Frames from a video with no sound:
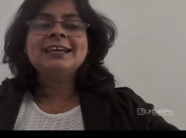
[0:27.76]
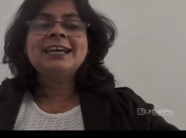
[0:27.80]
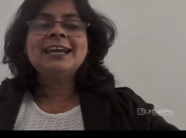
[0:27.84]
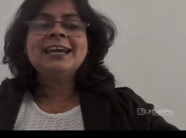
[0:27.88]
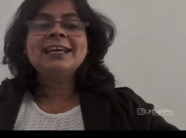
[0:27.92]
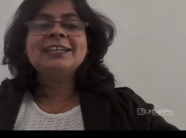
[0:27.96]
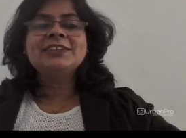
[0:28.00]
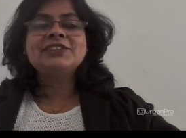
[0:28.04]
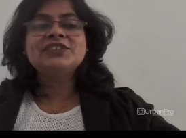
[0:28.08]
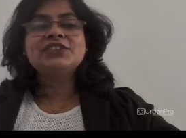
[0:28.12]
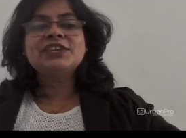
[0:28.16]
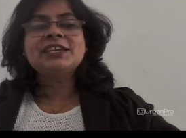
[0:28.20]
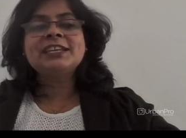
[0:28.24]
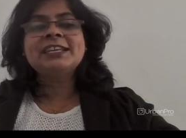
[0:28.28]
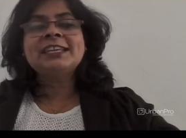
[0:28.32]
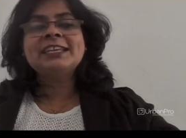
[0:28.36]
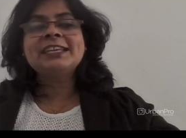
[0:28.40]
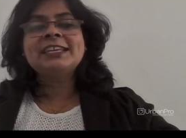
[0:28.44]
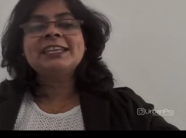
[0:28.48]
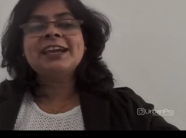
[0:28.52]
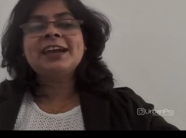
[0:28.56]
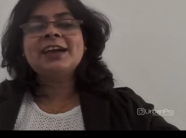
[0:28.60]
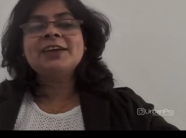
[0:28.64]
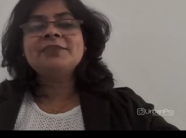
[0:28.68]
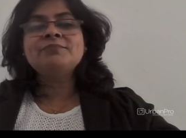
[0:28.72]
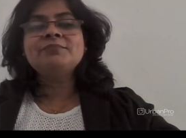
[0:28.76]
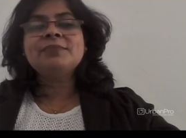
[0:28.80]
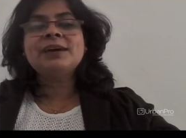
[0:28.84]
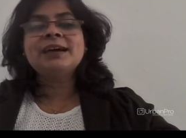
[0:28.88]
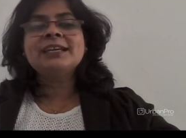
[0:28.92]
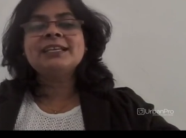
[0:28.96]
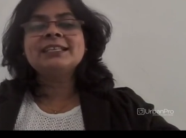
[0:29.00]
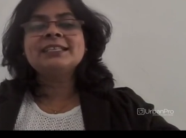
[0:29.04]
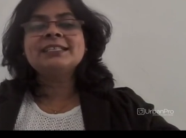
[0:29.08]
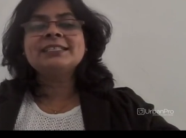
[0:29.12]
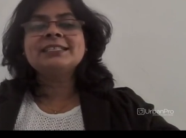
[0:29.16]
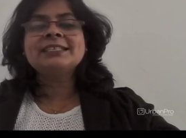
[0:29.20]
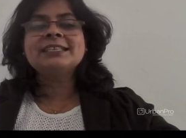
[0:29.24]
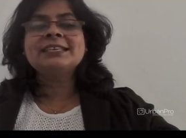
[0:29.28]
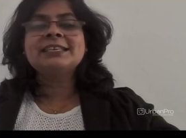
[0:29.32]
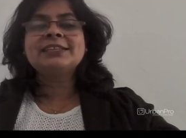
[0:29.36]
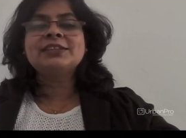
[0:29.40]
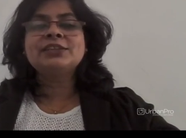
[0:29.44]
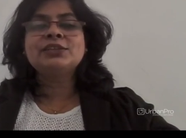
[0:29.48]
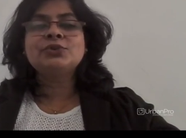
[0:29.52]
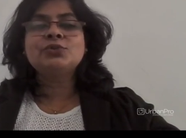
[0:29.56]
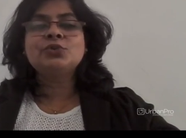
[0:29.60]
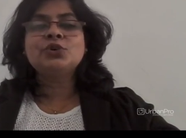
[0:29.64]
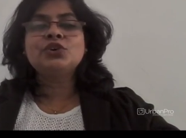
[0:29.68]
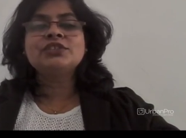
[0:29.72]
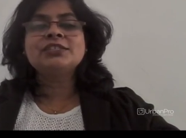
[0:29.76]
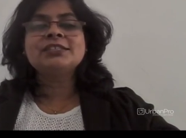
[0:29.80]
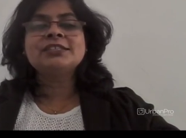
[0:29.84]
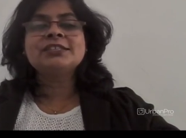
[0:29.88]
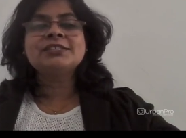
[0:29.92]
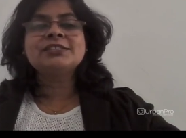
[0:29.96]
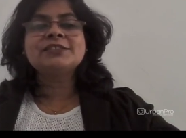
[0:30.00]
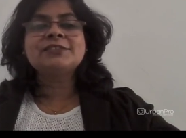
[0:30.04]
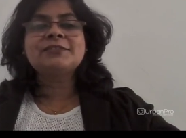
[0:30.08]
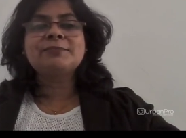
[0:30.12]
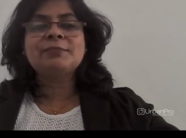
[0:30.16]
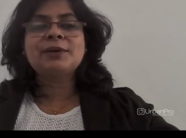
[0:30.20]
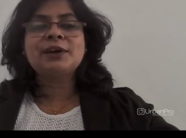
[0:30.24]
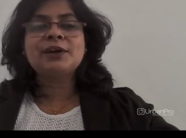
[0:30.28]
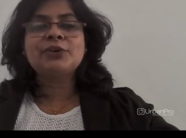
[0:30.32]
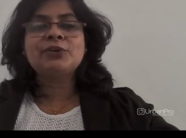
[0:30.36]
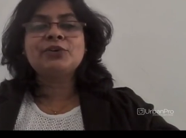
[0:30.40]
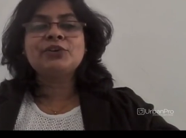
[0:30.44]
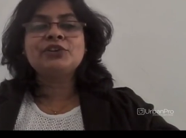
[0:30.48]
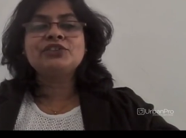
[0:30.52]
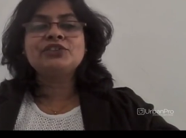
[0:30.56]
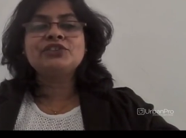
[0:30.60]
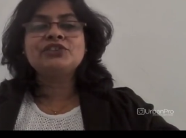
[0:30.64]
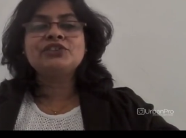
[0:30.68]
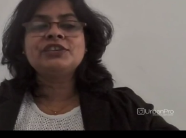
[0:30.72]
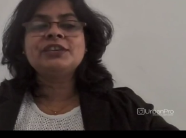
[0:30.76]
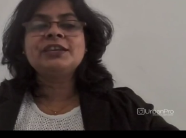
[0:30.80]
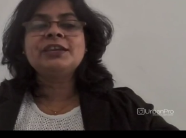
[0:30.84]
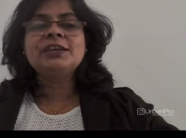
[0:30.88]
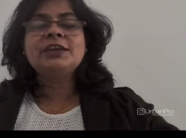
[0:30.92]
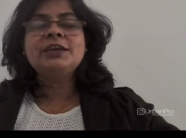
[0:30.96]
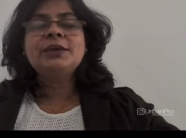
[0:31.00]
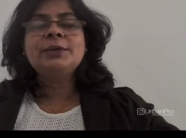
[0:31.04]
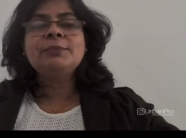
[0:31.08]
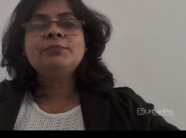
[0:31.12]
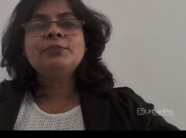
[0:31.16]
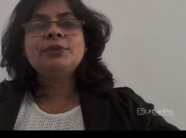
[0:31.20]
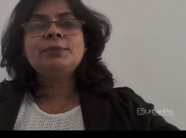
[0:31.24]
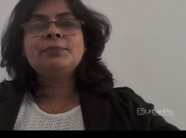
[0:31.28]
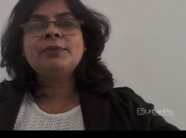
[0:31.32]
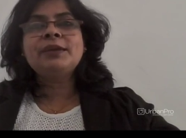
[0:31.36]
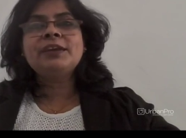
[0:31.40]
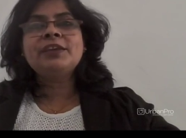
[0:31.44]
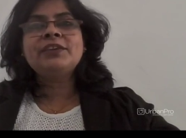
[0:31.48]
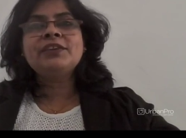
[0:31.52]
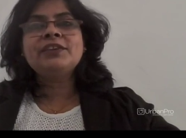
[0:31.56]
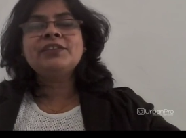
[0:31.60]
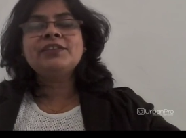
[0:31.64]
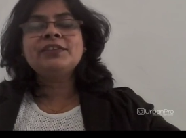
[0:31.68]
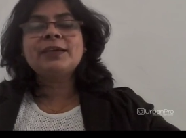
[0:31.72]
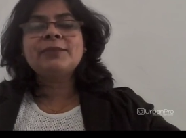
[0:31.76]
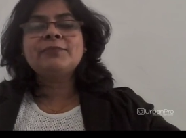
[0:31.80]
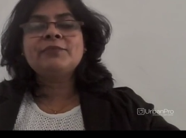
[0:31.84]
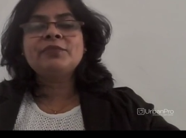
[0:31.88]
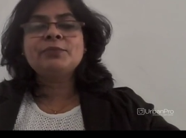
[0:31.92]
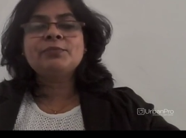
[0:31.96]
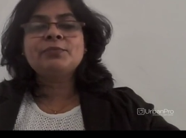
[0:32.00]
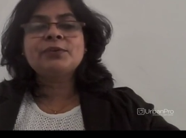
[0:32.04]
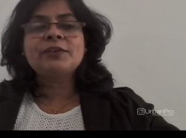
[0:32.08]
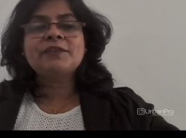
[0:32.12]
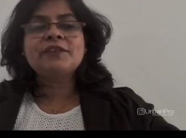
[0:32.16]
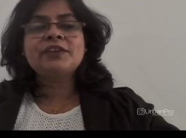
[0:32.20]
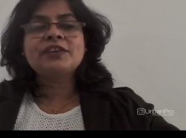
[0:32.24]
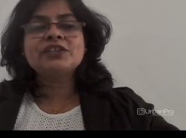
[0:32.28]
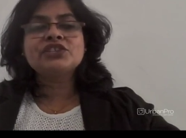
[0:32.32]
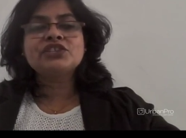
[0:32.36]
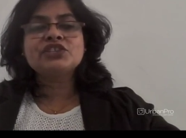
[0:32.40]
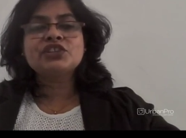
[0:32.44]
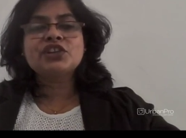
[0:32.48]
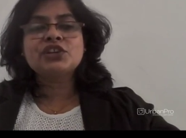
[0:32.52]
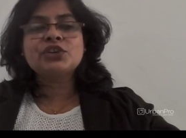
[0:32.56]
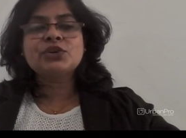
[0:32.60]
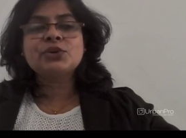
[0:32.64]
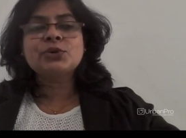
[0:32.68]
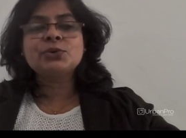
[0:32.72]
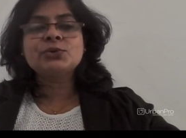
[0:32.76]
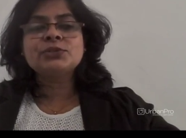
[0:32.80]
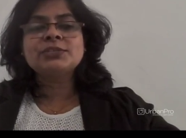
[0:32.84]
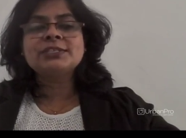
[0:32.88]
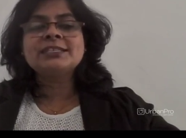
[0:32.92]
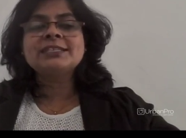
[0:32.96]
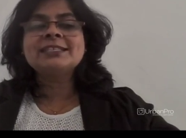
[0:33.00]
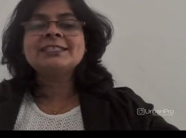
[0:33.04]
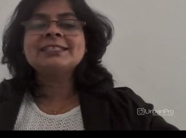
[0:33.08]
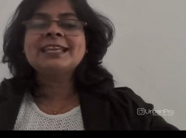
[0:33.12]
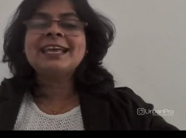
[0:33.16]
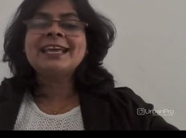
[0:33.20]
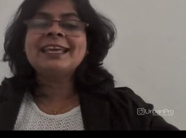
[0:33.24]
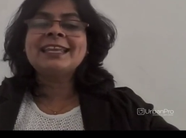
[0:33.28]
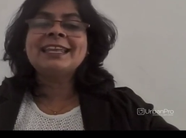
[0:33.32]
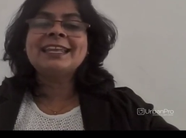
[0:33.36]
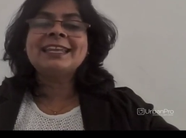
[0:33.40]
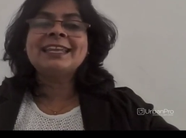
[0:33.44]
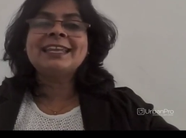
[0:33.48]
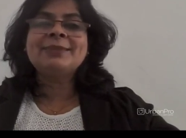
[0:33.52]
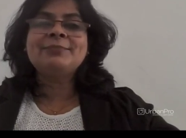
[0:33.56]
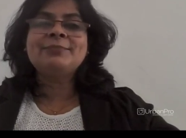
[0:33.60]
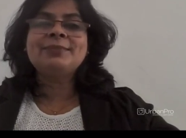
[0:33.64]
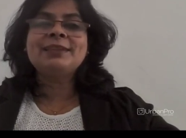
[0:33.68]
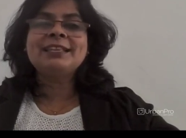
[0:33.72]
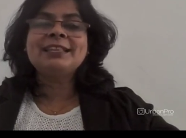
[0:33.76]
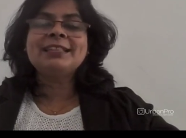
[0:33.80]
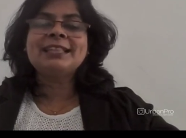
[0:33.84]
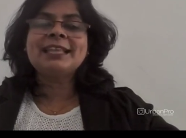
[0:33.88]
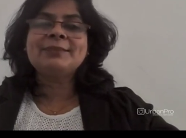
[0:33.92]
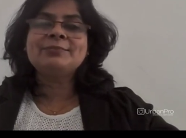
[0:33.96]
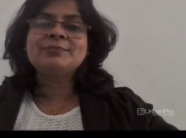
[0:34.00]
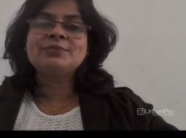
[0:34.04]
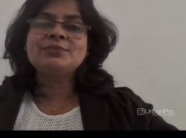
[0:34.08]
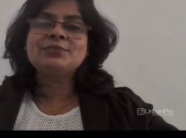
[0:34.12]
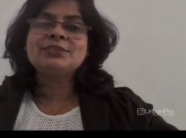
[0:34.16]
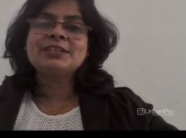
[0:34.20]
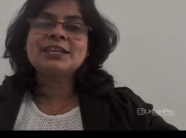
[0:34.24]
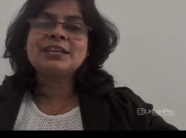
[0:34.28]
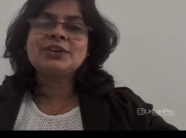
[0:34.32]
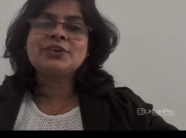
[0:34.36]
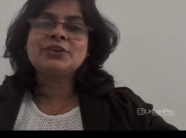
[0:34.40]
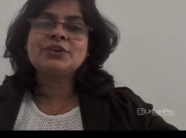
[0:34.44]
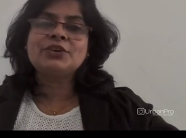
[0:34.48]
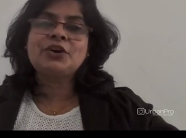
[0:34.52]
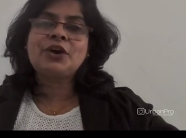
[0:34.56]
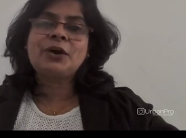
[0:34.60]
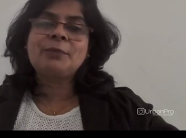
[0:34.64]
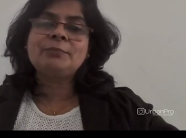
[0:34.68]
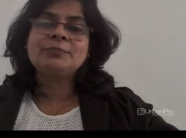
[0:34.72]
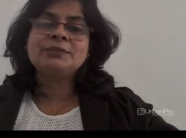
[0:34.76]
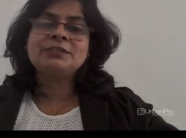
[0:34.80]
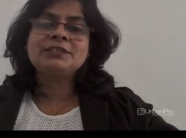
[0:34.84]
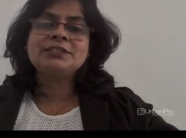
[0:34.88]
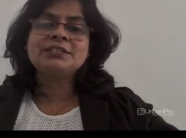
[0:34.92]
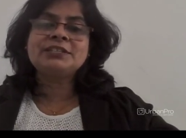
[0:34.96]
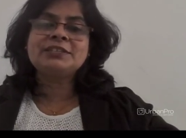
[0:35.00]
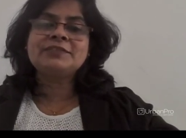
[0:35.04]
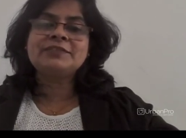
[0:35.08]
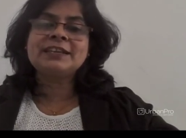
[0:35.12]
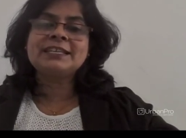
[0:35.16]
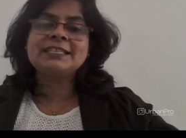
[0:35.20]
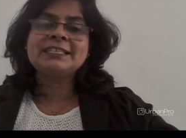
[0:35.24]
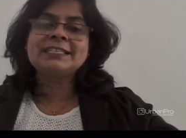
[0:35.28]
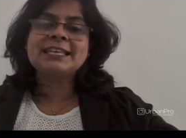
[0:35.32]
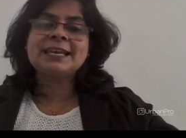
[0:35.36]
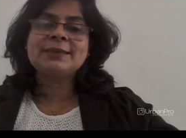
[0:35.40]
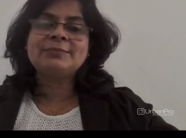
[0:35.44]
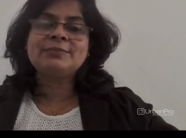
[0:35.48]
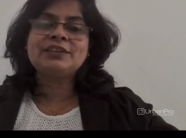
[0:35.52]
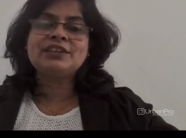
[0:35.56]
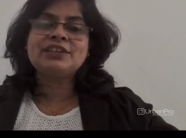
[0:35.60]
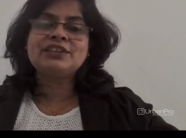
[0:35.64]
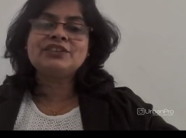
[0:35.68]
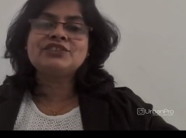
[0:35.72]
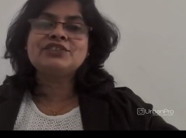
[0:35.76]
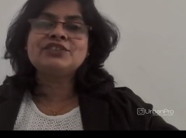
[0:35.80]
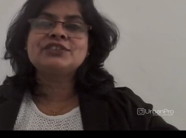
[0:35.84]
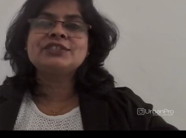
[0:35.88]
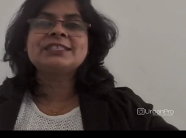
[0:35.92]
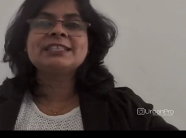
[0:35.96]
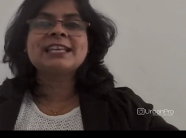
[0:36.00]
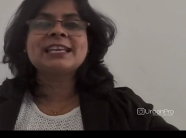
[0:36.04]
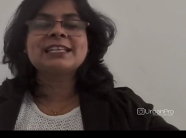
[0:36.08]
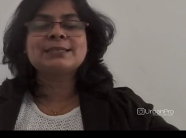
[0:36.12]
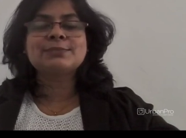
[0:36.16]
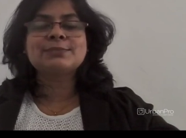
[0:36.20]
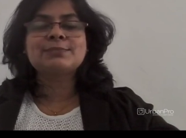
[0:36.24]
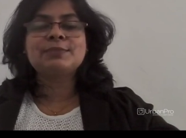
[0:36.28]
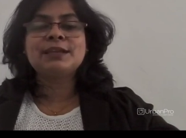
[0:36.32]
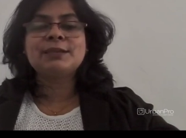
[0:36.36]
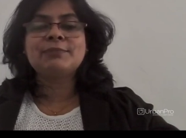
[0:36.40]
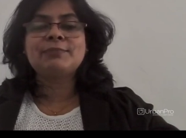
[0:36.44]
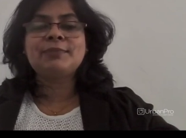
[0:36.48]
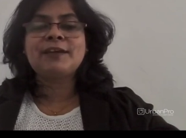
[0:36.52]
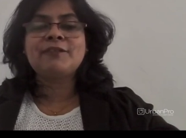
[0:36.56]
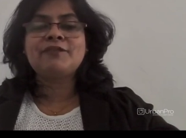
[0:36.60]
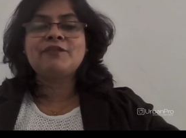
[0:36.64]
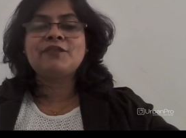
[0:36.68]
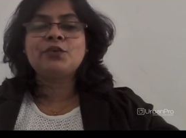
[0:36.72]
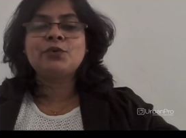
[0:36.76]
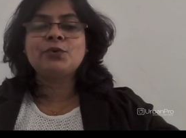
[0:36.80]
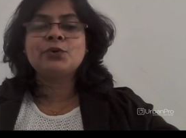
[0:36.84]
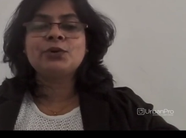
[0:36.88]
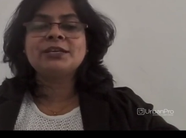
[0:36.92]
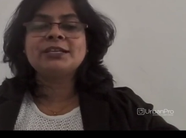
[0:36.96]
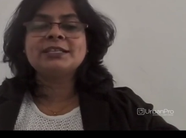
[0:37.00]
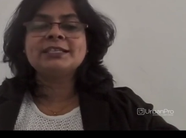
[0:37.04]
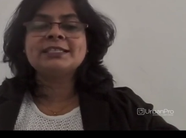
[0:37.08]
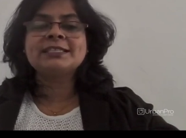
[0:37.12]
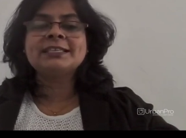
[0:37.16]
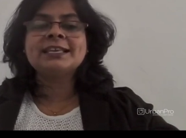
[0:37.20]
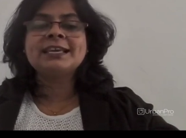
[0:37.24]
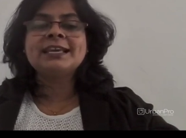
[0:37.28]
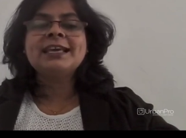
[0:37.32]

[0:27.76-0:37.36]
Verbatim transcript: and training young minds in the nuances of biology, preparing them for professional courses, and enabling them to take on competitive examinations has been my focus.